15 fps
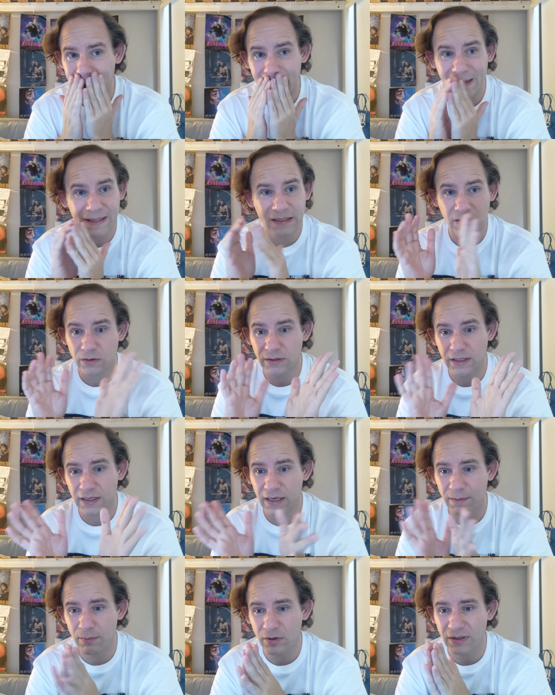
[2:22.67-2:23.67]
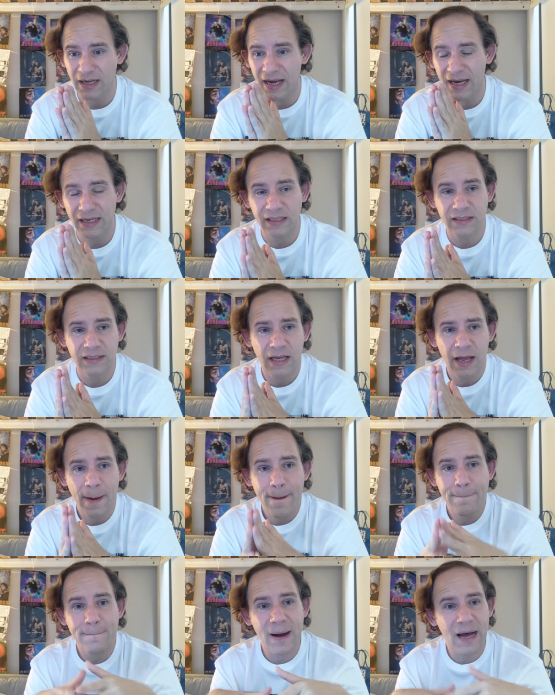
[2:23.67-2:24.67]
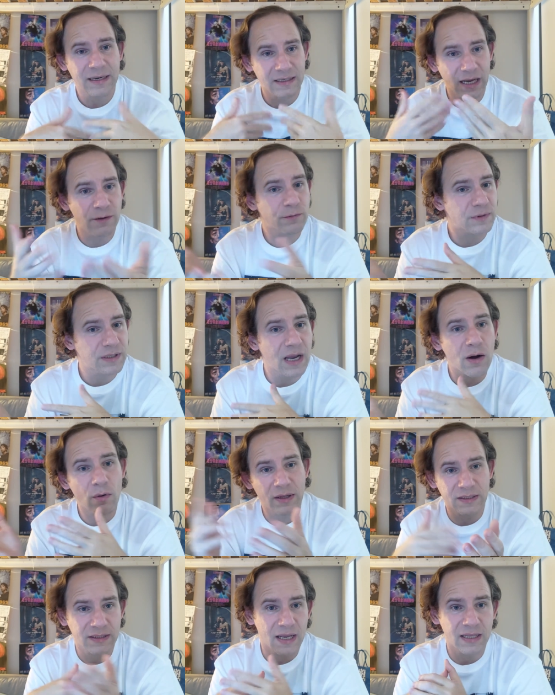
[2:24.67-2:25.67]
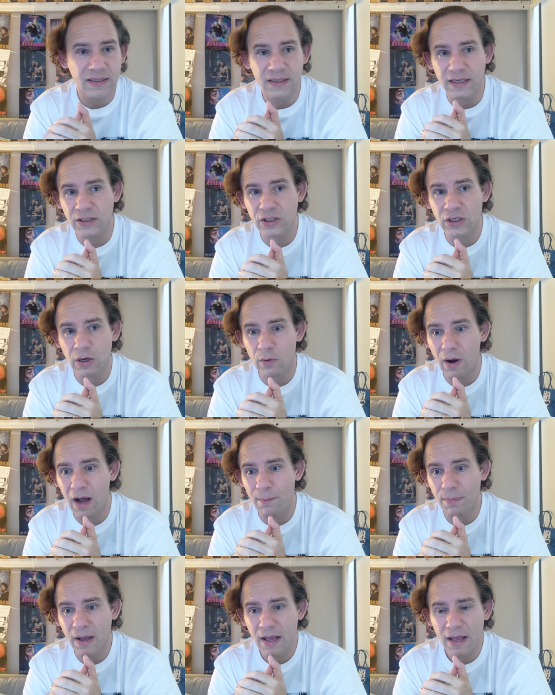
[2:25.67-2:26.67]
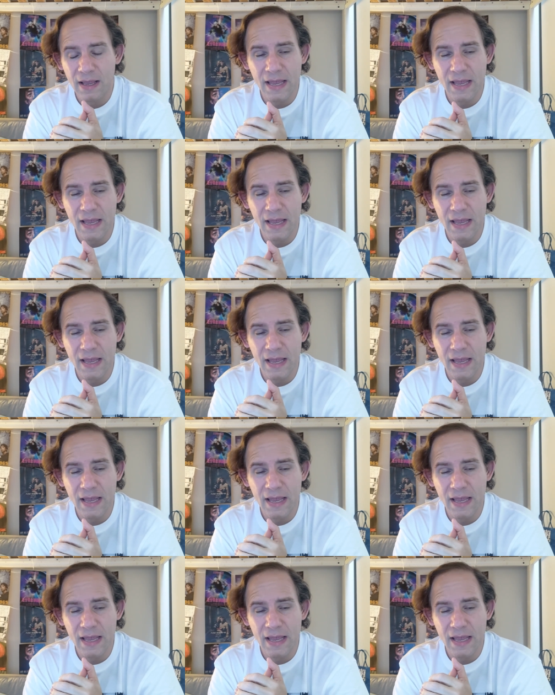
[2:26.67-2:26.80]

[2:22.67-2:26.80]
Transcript: I don't care about idols, but every now and then they show up